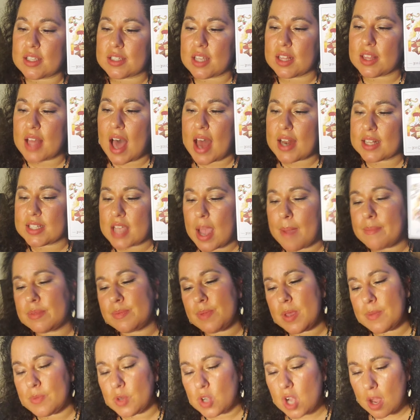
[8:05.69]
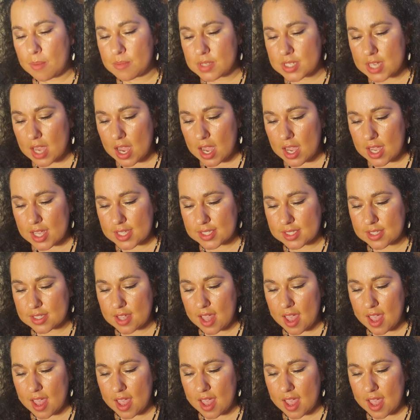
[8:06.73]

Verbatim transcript: a lot of times people come to us,